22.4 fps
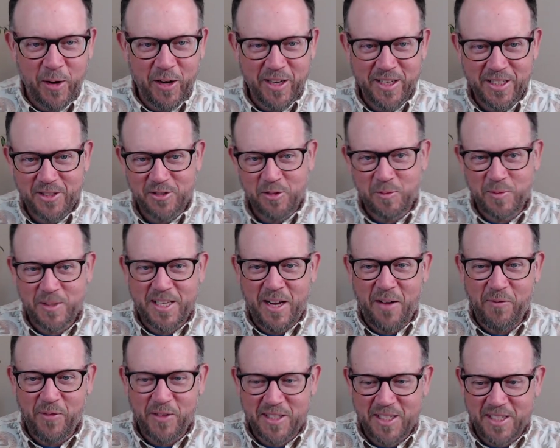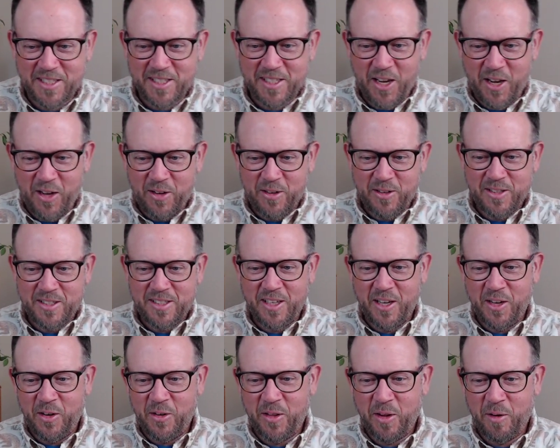goods from San Francisco,
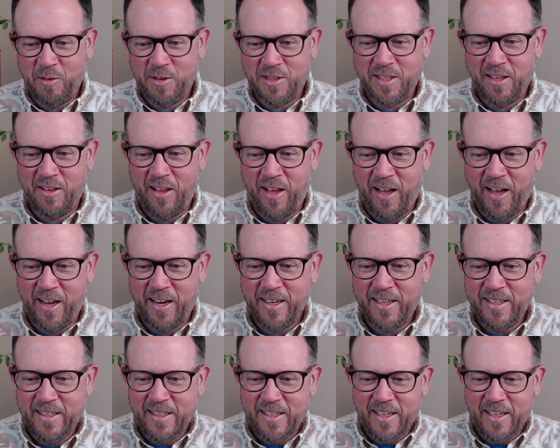so there was a lot.